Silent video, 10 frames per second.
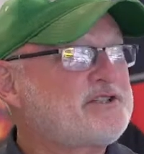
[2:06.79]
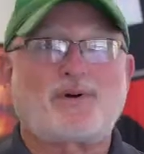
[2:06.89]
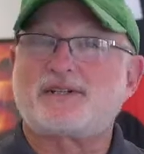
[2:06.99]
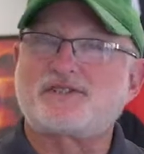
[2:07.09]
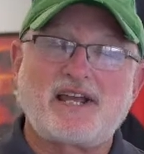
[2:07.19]

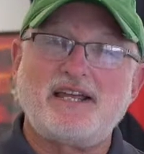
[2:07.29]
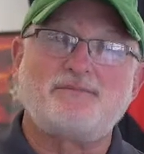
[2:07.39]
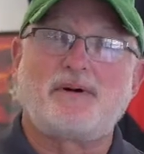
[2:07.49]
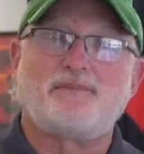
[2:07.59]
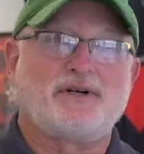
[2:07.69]
So I
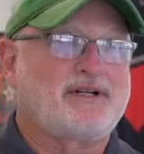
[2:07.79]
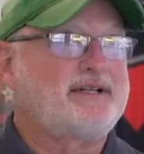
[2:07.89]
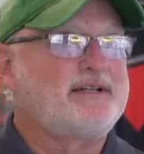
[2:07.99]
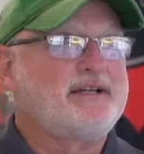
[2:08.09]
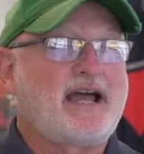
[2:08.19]
saved my
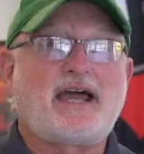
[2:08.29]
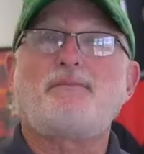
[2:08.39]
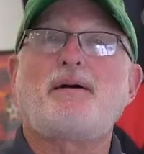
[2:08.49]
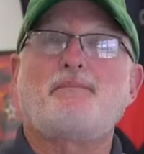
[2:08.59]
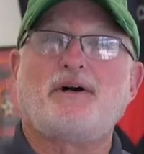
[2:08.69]
money.
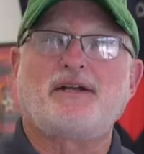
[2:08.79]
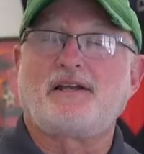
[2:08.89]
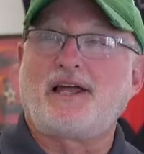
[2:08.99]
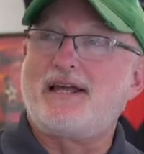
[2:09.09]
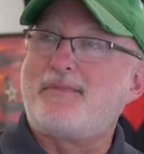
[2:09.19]
And my buddy
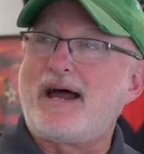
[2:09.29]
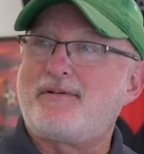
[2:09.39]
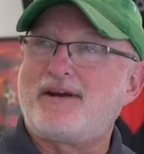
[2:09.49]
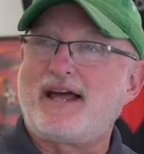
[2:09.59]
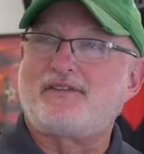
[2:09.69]
Lay
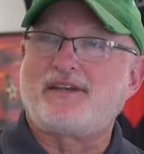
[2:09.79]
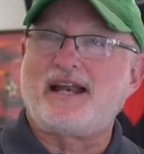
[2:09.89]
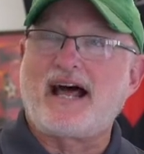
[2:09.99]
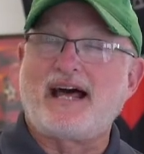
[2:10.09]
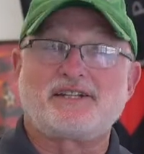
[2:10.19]
Abernathy
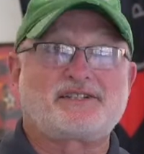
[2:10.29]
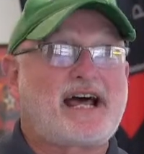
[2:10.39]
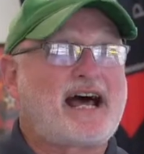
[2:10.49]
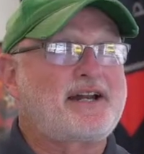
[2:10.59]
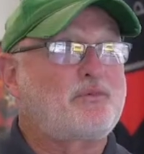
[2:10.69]
and I
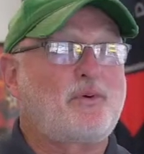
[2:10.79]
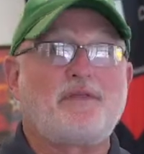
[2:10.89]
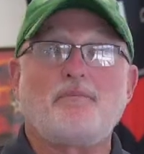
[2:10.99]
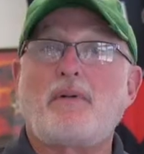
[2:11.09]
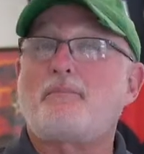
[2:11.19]
decided
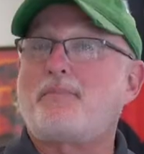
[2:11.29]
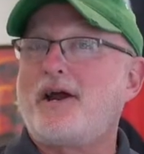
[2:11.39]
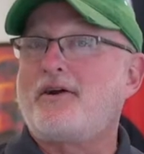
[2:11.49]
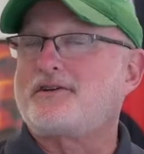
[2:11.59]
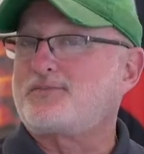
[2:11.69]
when my
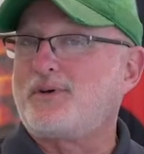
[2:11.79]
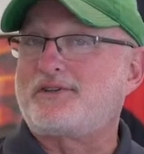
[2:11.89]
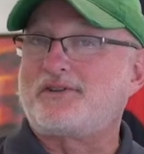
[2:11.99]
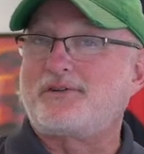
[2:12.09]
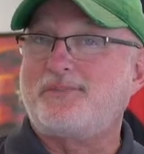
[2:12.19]
parents
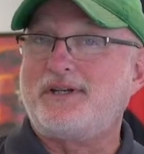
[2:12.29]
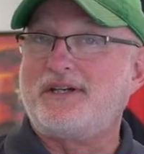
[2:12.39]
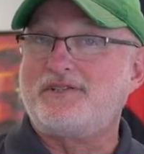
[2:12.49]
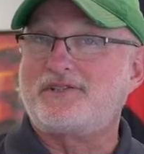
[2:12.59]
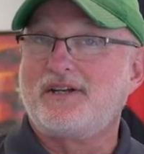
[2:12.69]
went to the
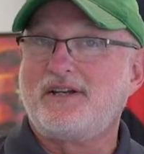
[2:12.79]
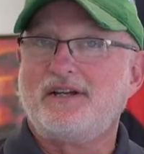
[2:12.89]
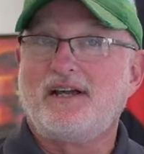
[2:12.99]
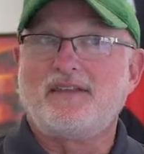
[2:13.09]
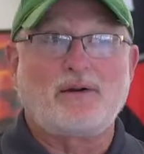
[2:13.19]
beach
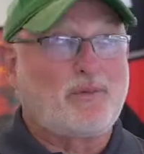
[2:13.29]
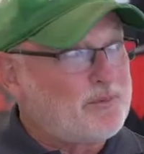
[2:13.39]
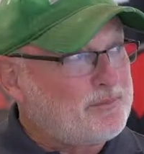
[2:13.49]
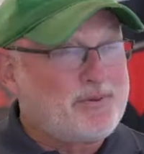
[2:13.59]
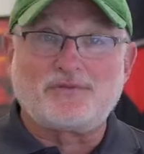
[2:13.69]
that we
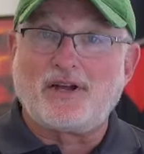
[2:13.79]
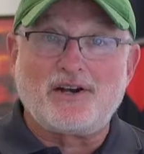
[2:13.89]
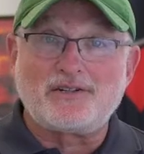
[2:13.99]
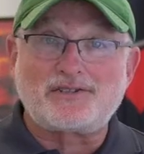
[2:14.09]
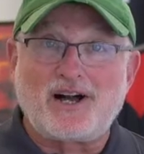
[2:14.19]
would put the
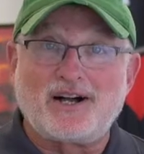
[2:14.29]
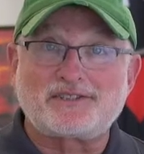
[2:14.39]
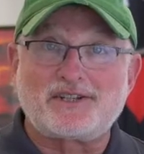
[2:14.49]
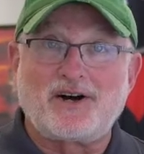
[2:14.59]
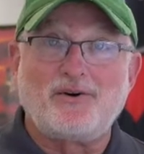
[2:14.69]
air
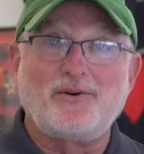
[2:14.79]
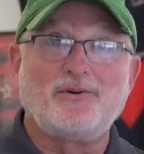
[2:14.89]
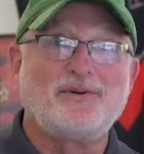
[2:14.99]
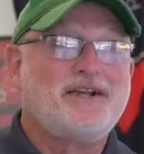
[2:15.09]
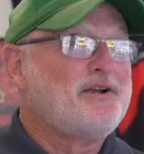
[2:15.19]
shocks
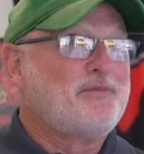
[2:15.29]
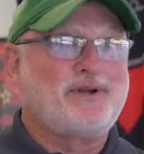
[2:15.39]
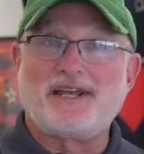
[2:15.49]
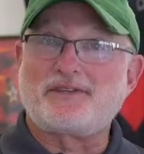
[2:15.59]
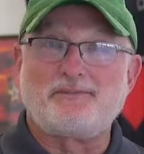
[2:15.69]
on,
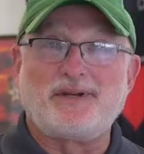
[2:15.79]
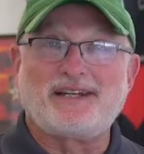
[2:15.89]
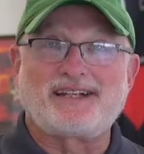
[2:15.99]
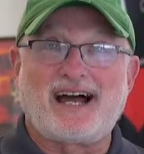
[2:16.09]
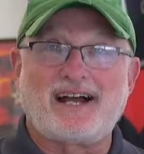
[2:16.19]
we'd get the
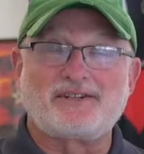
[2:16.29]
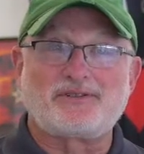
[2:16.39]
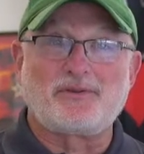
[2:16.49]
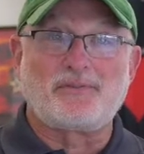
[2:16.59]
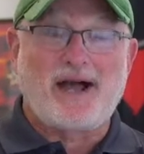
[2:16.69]
big tires
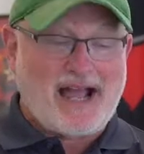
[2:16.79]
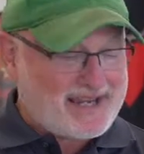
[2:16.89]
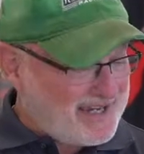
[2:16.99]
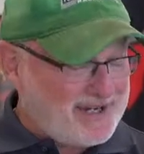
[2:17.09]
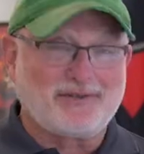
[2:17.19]
on the
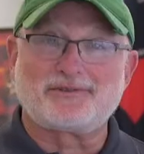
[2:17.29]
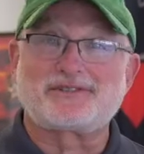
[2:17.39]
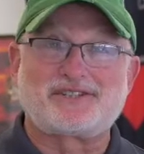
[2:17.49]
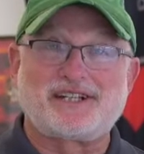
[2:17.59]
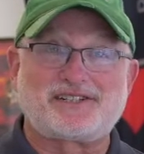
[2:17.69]
back,
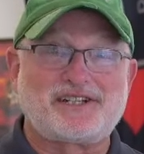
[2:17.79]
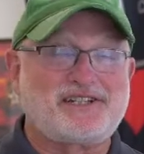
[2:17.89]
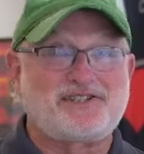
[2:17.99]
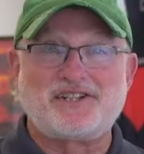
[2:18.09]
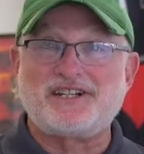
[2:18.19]

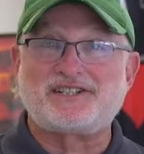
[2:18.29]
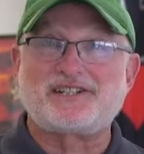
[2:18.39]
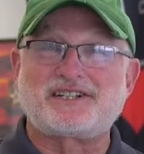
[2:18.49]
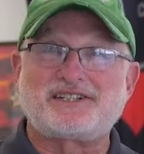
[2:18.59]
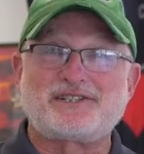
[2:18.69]
L60s,
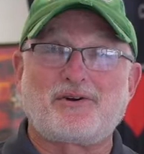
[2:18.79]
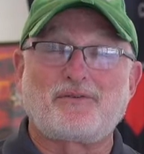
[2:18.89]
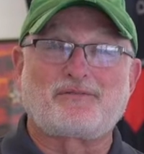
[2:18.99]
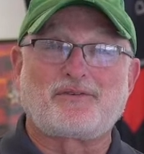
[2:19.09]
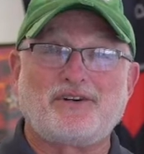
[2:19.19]
G60s
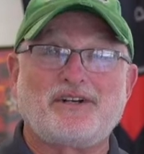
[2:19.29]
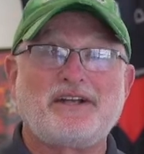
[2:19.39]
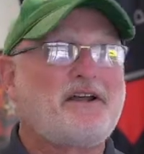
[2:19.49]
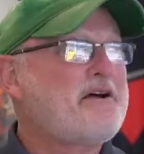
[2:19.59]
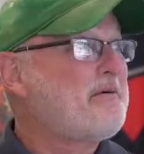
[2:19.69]
on the front,
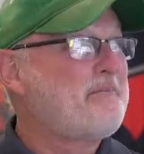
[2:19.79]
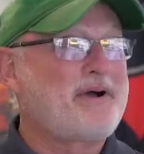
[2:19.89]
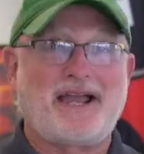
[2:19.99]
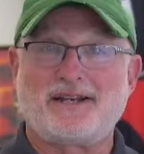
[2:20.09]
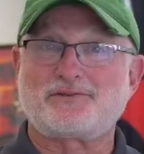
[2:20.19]

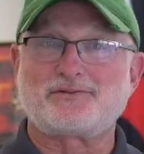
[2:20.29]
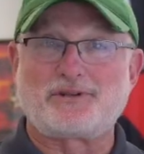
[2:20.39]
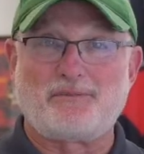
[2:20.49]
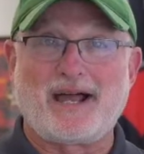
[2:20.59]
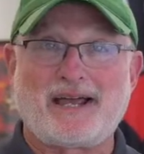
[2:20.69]
Man, this was
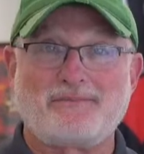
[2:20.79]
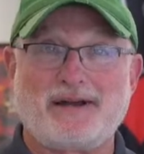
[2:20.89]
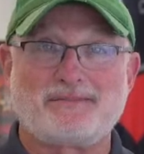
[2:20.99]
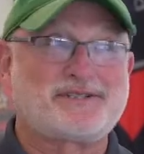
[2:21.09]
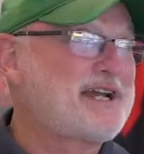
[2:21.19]
a bad
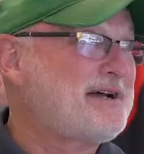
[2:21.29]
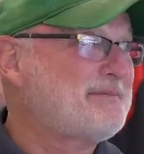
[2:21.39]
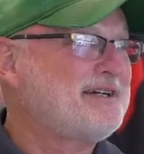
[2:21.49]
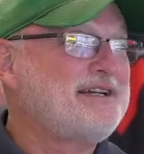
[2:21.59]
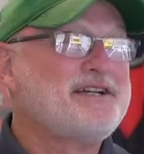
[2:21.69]
mamma
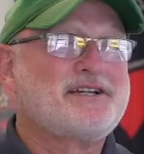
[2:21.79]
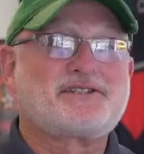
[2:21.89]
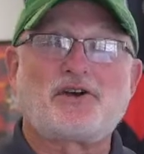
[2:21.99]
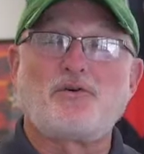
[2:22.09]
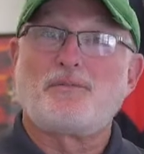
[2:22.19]
jamma.
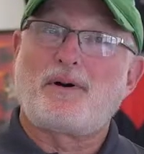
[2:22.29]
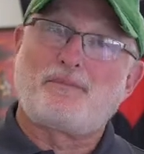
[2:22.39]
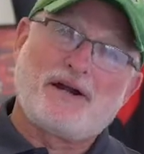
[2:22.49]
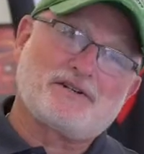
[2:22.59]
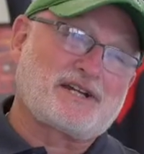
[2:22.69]
So when my
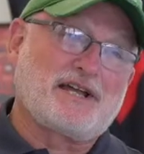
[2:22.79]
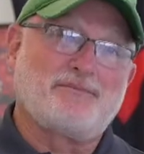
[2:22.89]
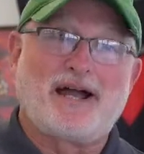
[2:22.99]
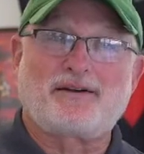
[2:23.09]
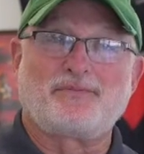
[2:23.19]
parents
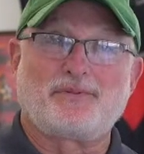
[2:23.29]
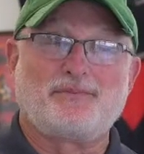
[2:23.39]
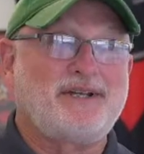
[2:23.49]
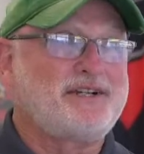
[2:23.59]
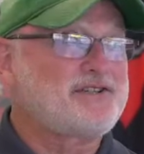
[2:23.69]
came back from the
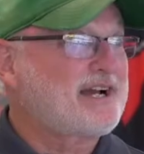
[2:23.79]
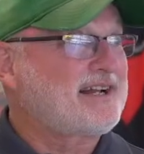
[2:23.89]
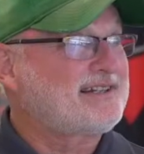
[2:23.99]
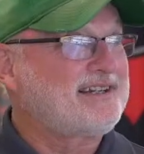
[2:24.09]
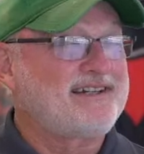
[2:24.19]
beach, I
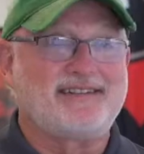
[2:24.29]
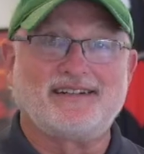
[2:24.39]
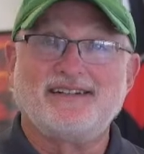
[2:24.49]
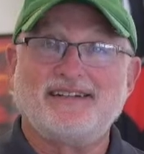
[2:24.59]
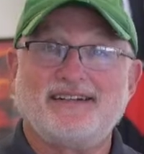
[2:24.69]
got to tell
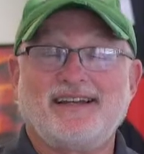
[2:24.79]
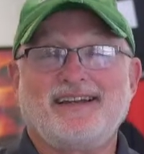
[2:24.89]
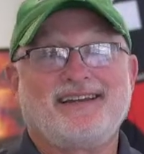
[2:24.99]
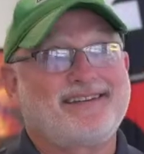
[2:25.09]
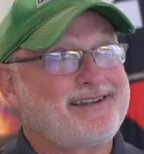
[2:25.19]
you,
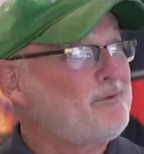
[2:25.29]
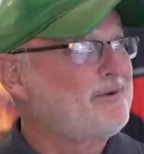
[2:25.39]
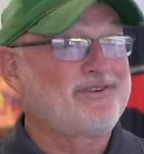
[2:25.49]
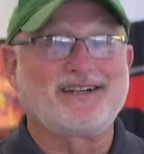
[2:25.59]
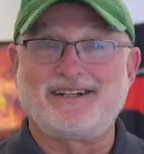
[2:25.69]
they
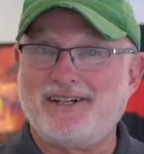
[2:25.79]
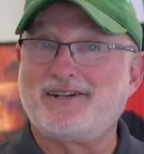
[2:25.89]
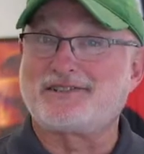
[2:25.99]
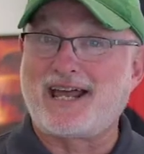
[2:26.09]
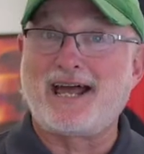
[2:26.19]
weren't really near as